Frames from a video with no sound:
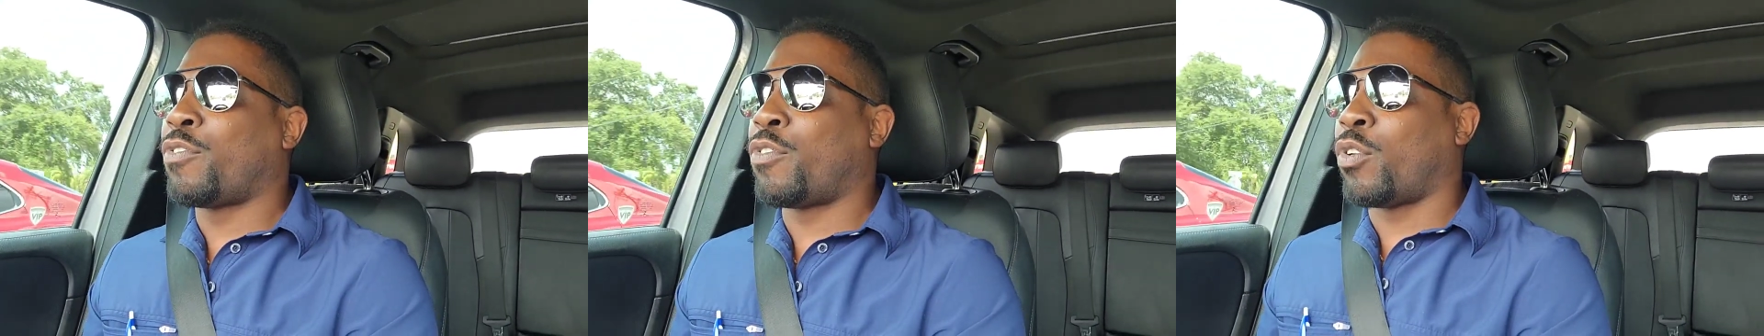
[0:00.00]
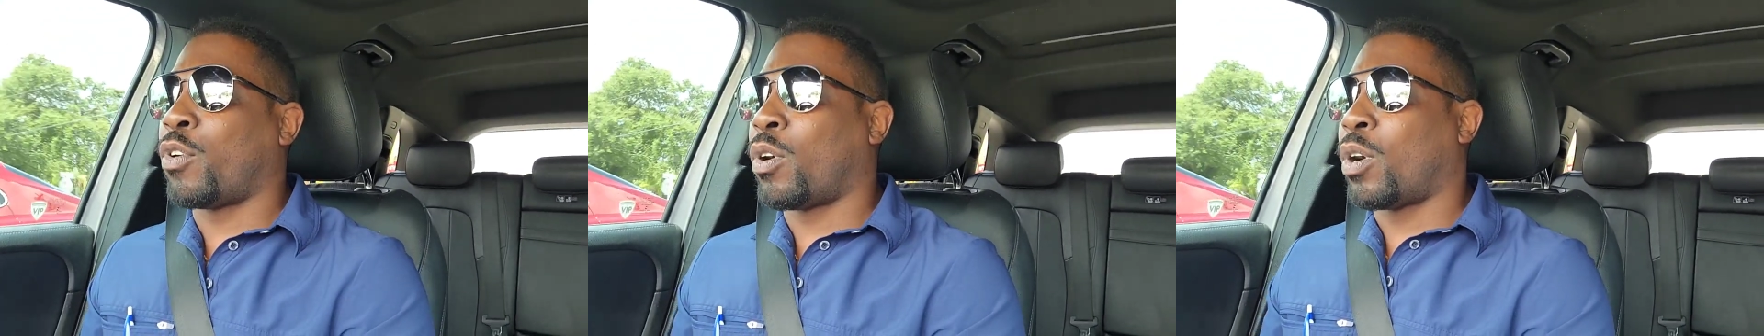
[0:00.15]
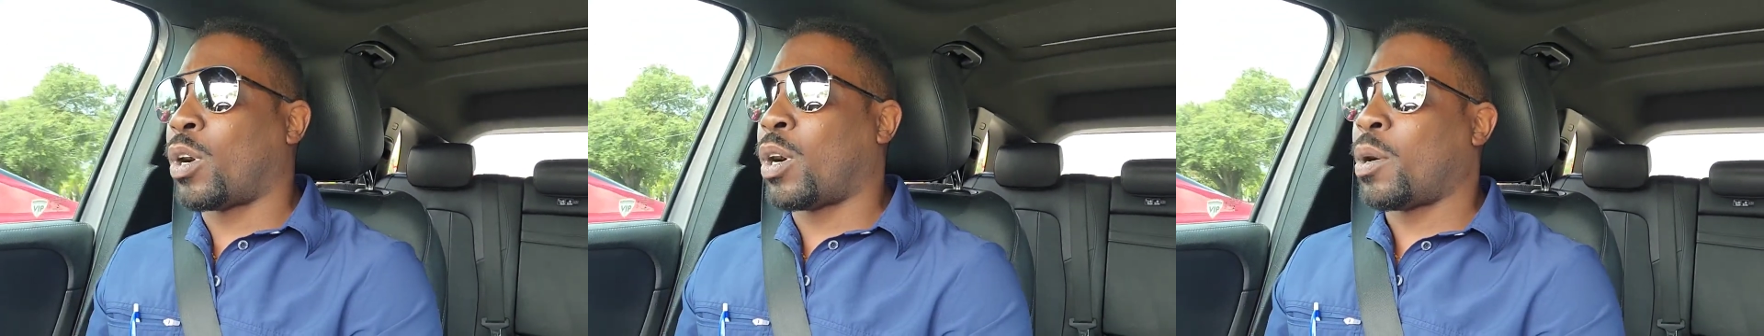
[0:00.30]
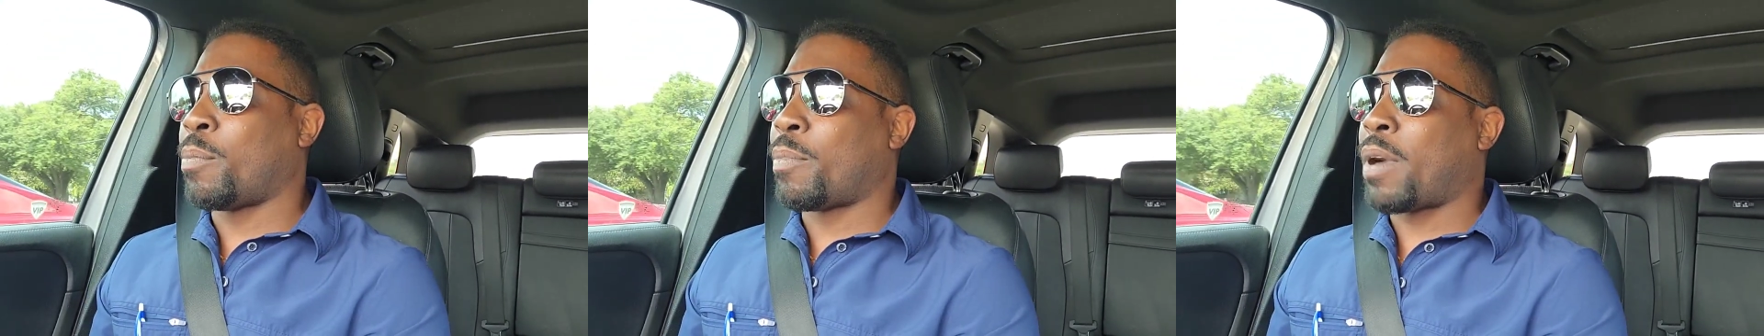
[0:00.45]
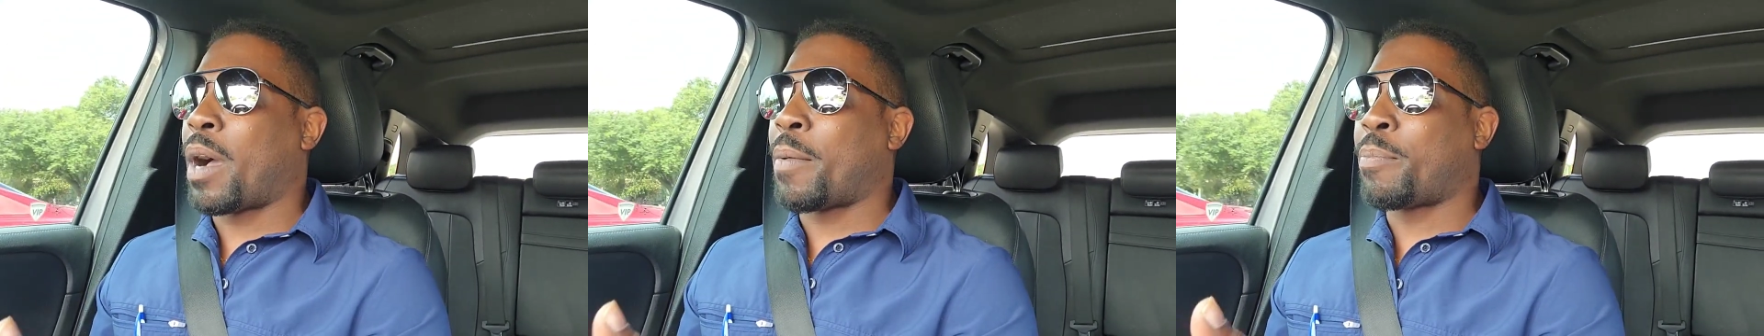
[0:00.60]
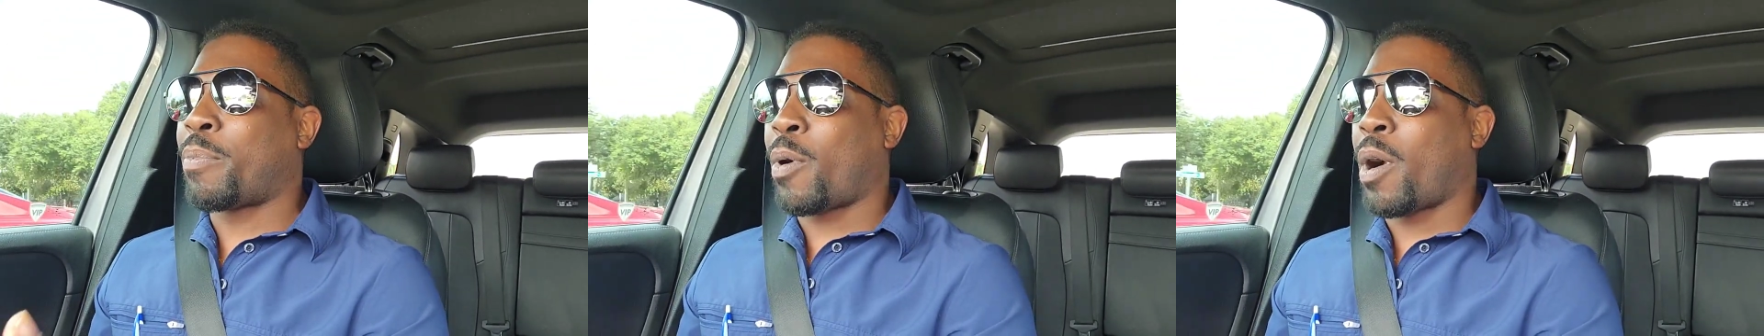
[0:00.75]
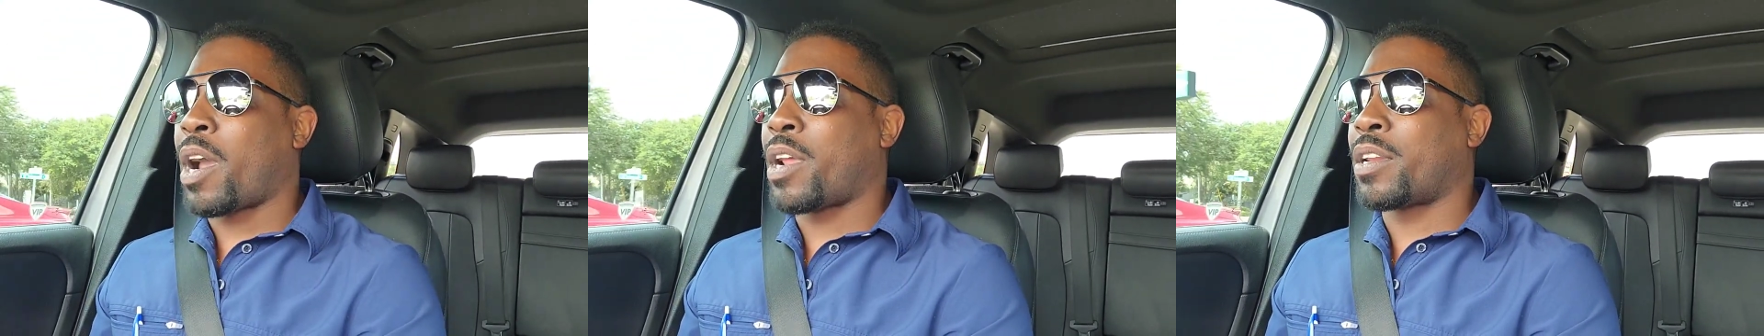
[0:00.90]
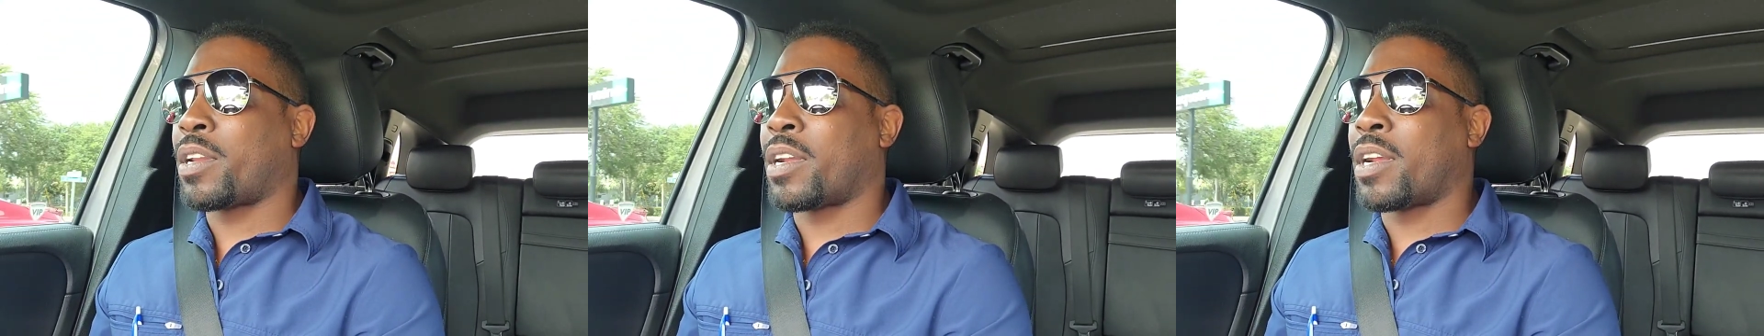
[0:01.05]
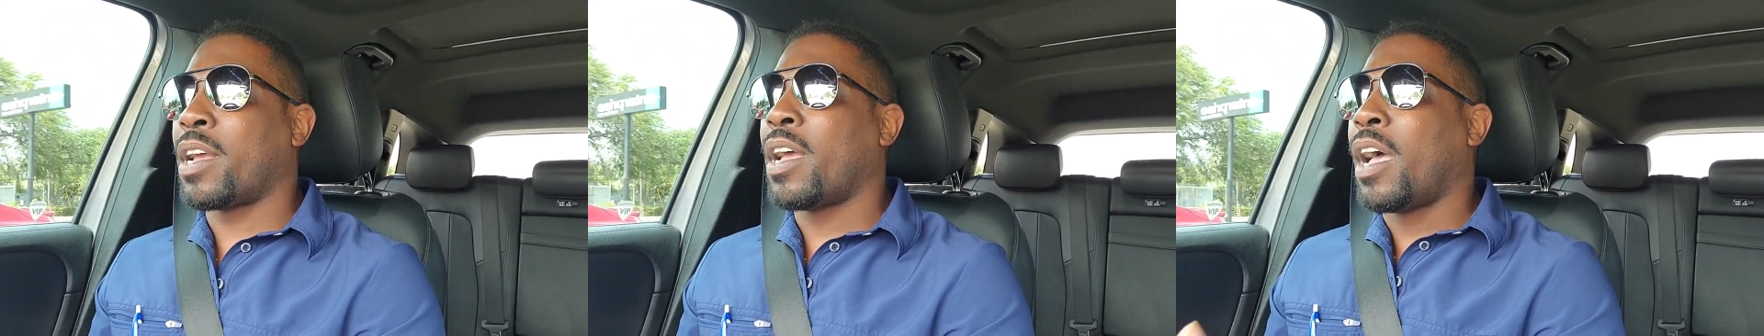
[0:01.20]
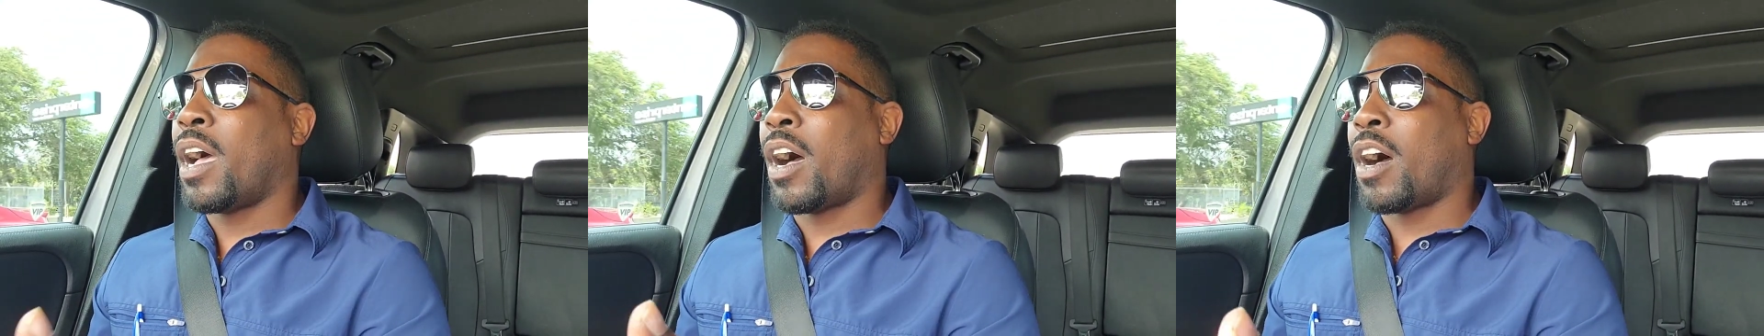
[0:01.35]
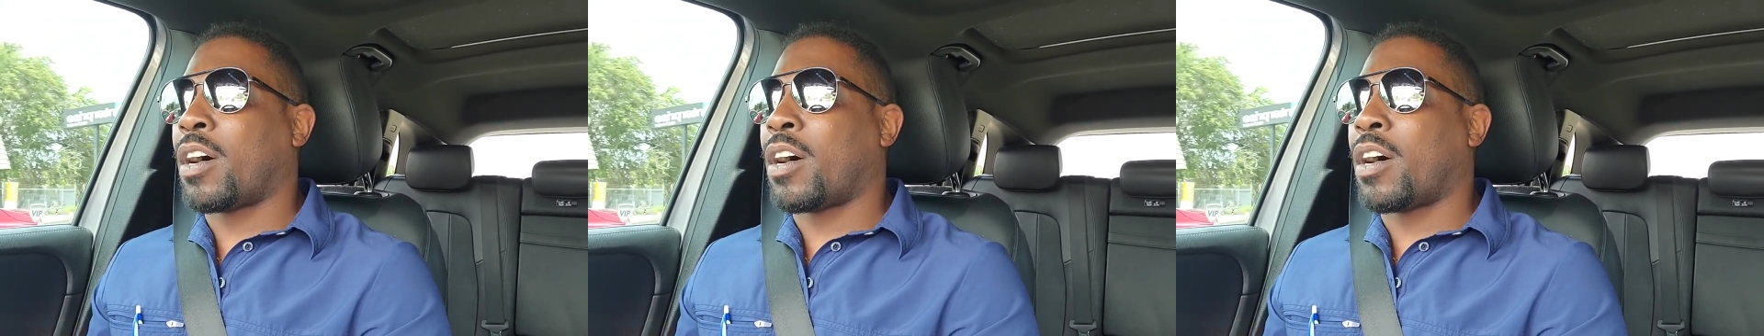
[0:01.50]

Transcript: for my partner,